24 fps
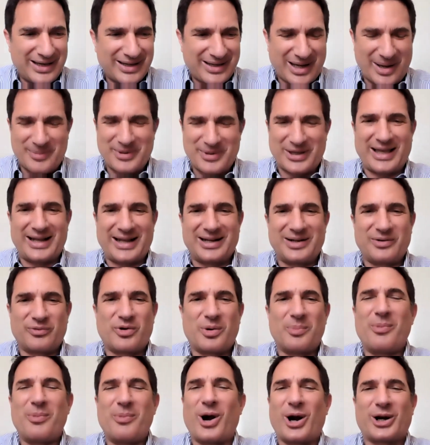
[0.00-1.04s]
coming at a
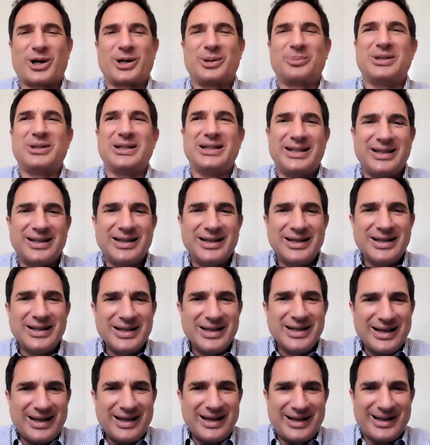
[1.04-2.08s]
remarkably
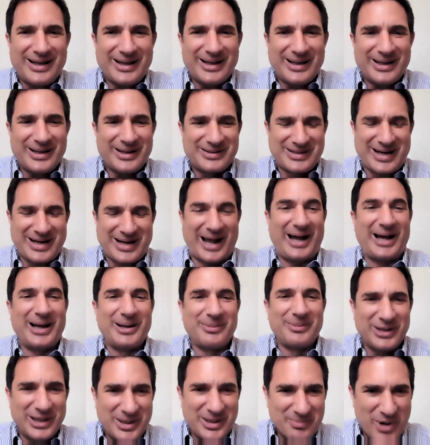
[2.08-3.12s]

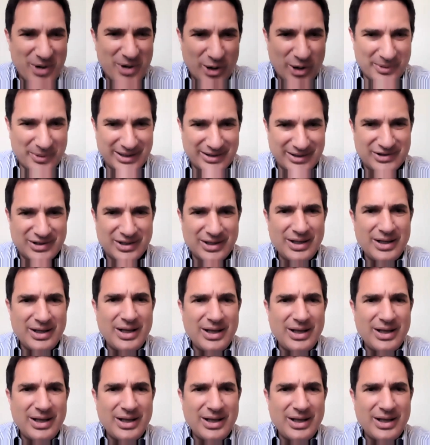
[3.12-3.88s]
timely moment.